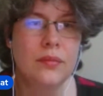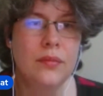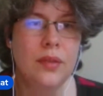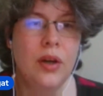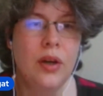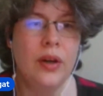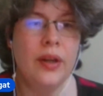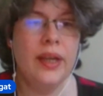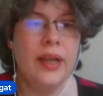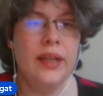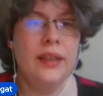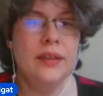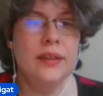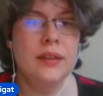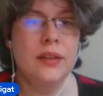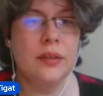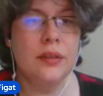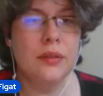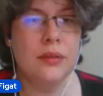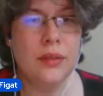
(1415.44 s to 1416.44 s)
Okay,
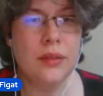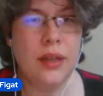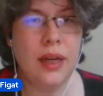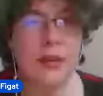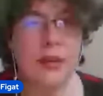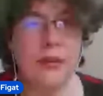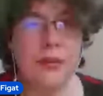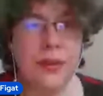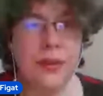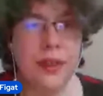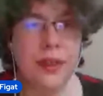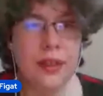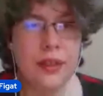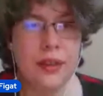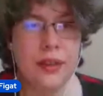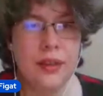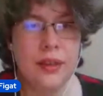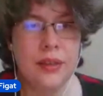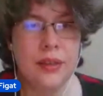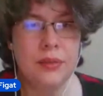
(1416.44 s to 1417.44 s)
so I
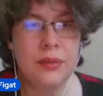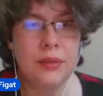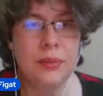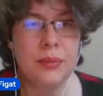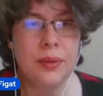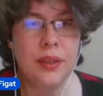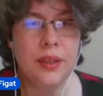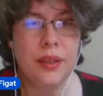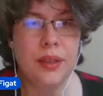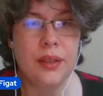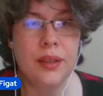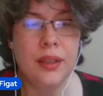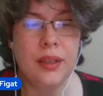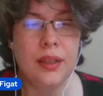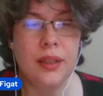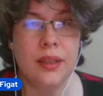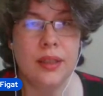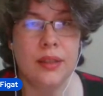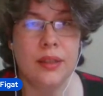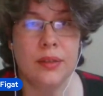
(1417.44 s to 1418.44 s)
think this
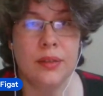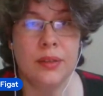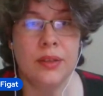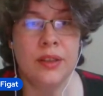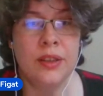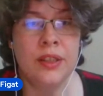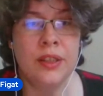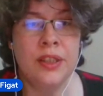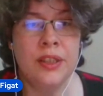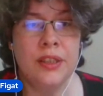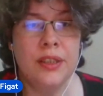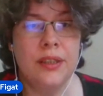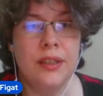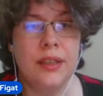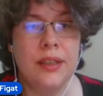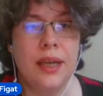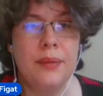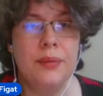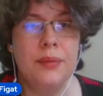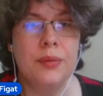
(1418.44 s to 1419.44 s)
is the
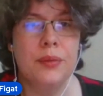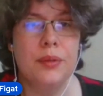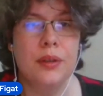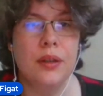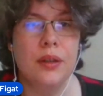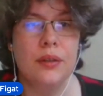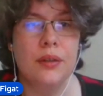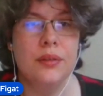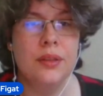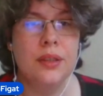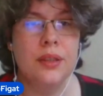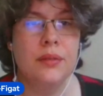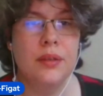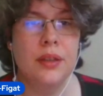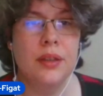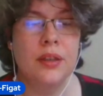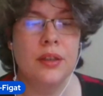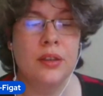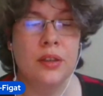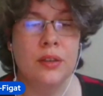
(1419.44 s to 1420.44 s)
time to close
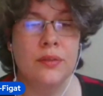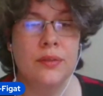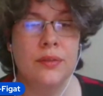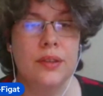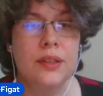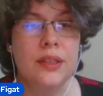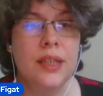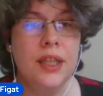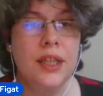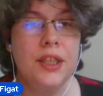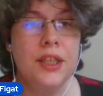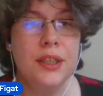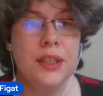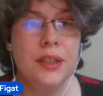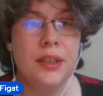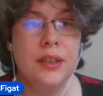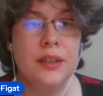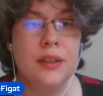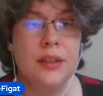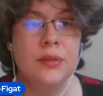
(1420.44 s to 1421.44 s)
our
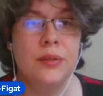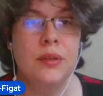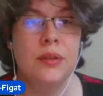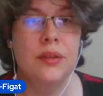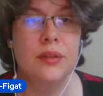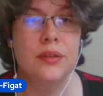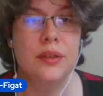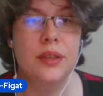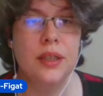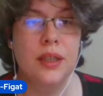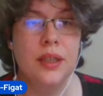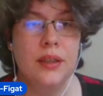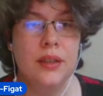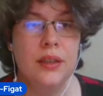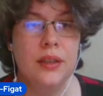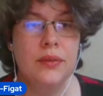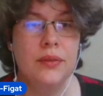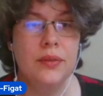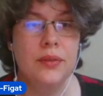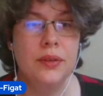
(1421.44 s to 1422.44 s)
conversation, to close the
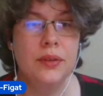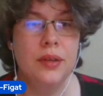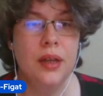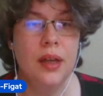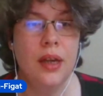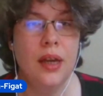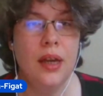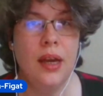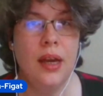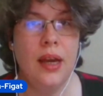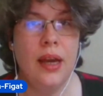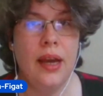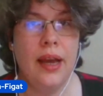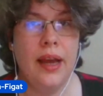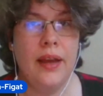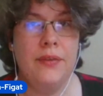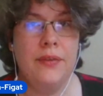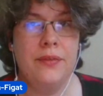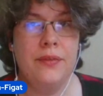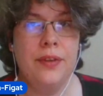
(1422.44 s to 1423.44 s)
interview.
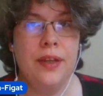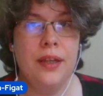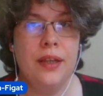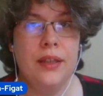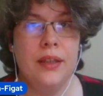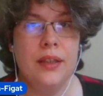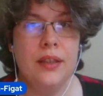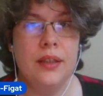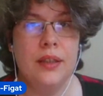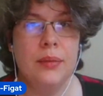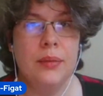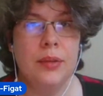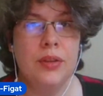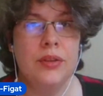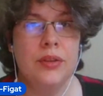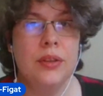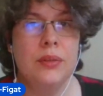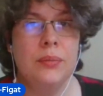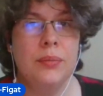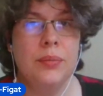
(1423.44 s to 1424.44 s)
I think that the
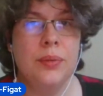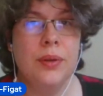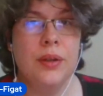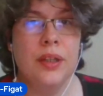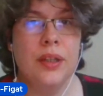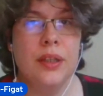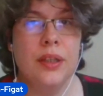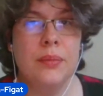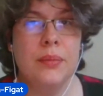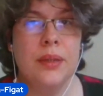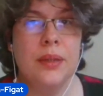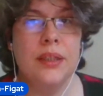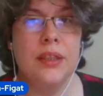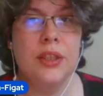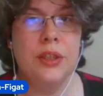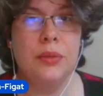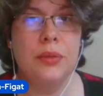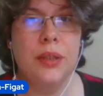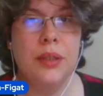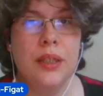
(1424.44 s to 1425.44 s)
most important
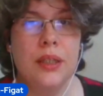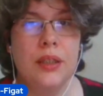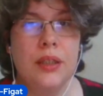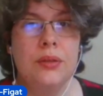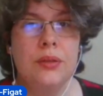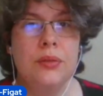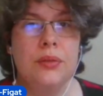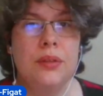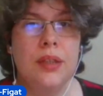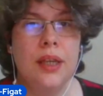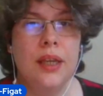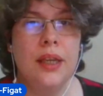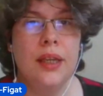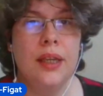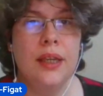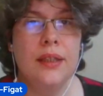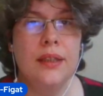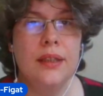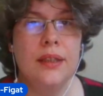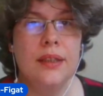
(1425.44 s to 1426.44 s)
message we heard
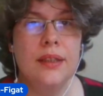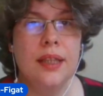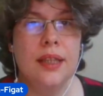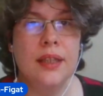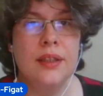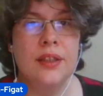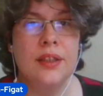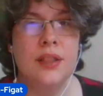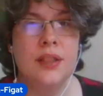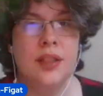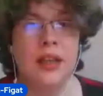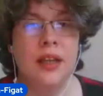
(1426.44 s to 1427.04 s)
today is that